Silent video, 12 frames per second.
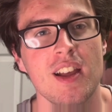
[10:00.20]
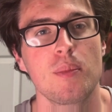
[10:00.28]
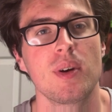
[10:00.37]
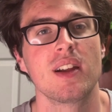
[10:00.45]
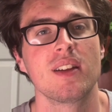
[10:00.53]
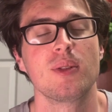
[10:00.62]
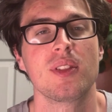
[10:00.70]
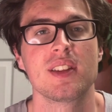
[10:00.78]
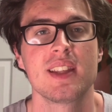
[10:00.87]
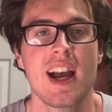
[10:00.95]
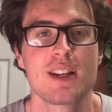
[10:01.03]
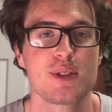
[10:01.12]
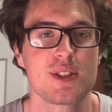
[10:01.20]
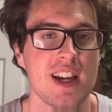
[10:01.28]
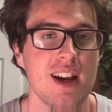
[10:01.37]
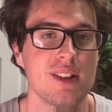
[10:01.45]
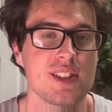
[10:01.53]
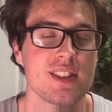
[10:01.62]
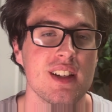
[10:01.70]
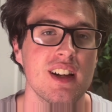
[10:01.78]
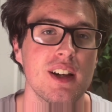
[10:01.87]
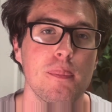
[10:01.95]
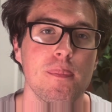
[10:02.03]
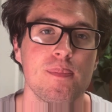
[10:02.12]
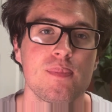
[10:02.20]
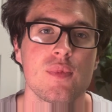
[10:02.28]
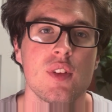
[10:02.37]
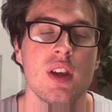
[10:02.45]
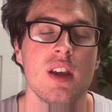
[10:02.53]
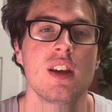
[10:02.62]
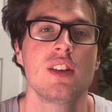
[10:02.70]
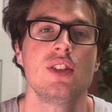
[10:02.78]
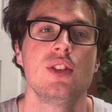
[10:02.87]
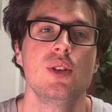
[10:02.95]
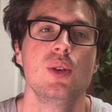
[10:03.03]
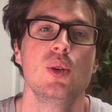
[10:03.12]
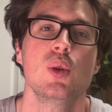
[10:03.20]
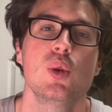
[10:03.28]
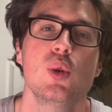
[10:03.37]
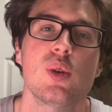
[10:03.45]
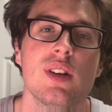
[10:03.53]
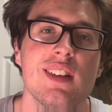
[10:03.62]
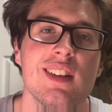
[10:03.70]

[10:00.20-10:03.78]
But with attachment styles, you